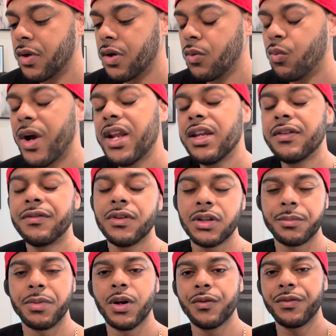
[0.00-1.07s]
Waiting for
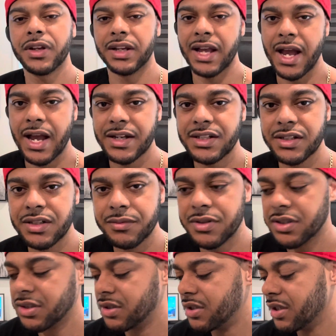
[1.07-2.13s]
the perfect guy to
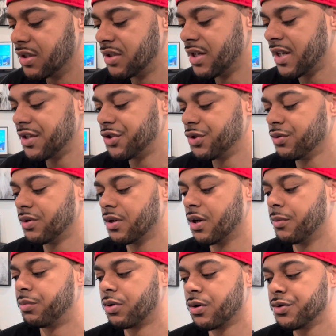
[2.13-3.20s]
date you, to
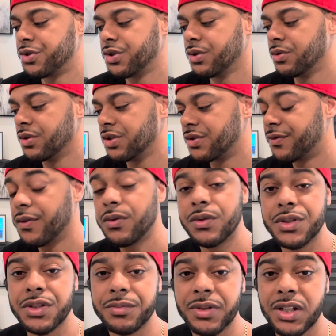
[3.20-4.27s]
approach you, is
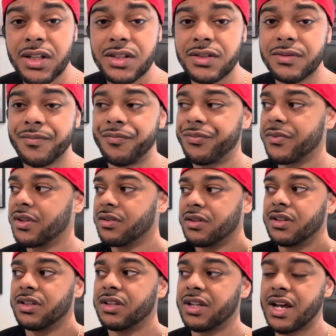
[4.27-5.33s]
foolish, because
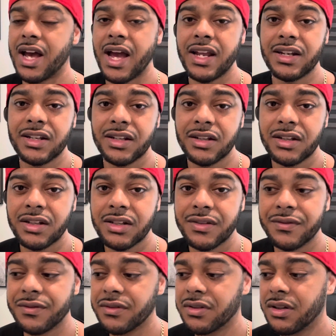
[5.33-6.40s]
the idea
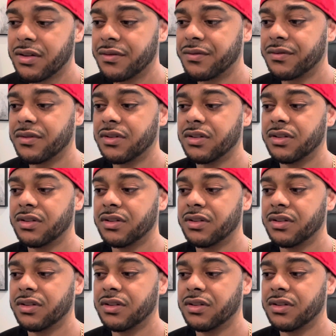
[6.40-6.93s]
of